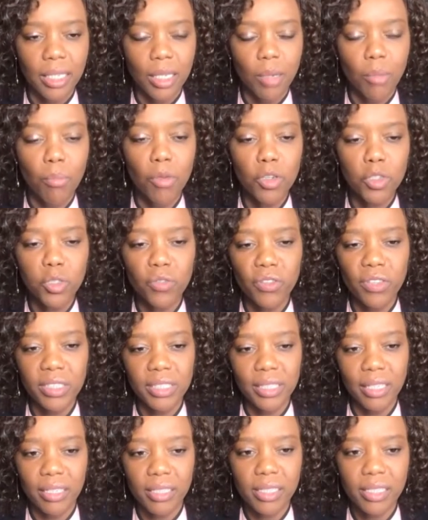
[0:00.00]
Most of us
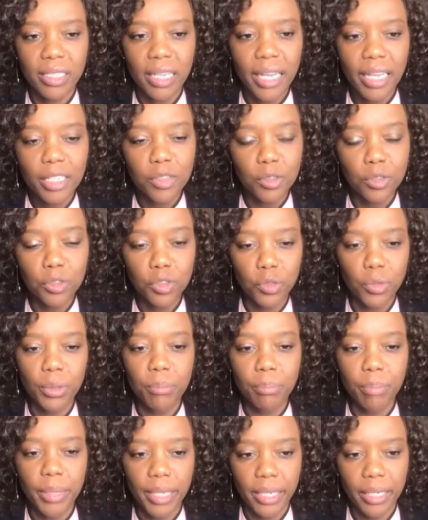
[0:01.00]
are scared to dream
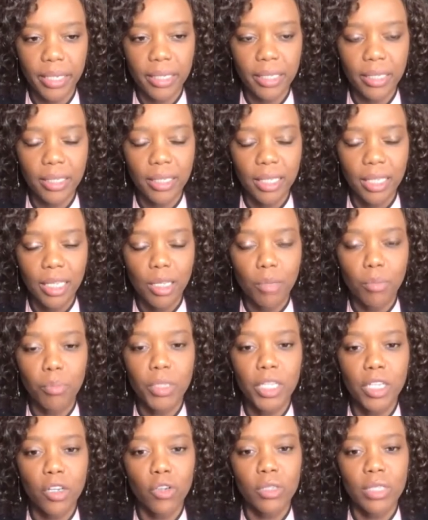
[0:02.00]
big
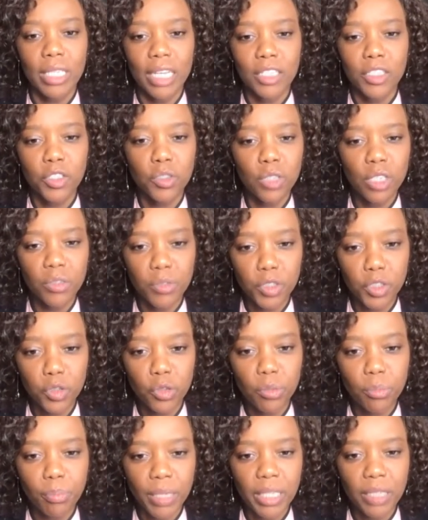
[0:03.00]
because as soon as we
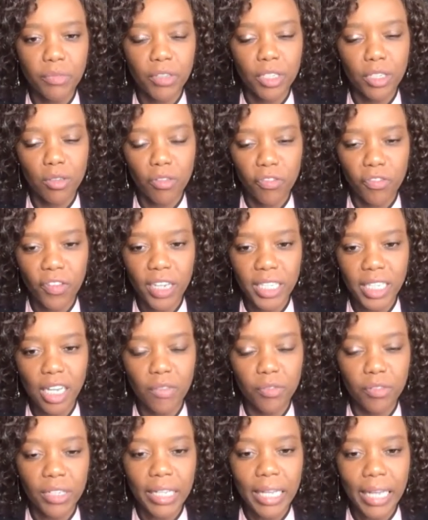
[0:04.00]
dream big, we're going to find
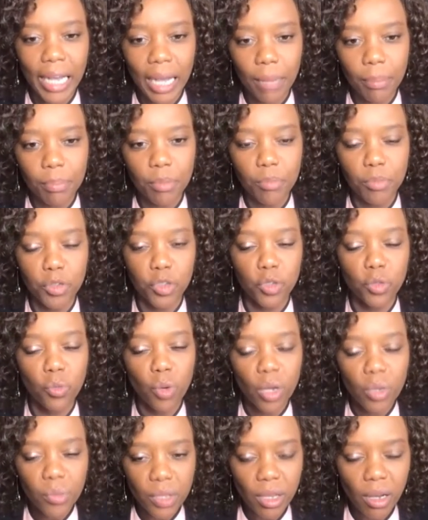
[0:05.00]
out the gap between
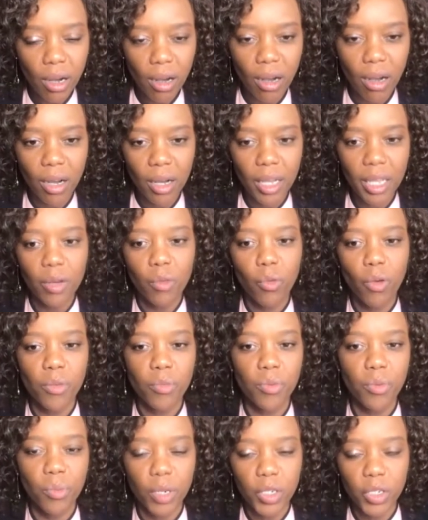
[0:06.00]
where we are and where
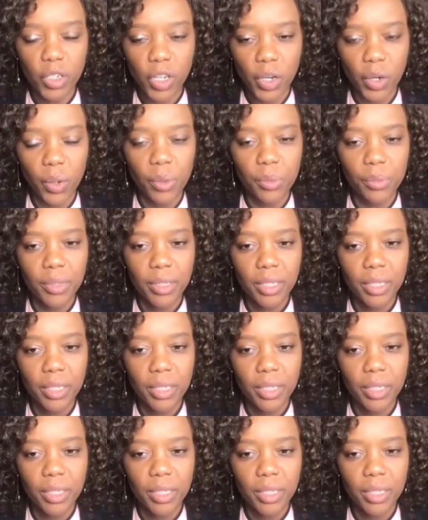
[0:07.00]
we want to go.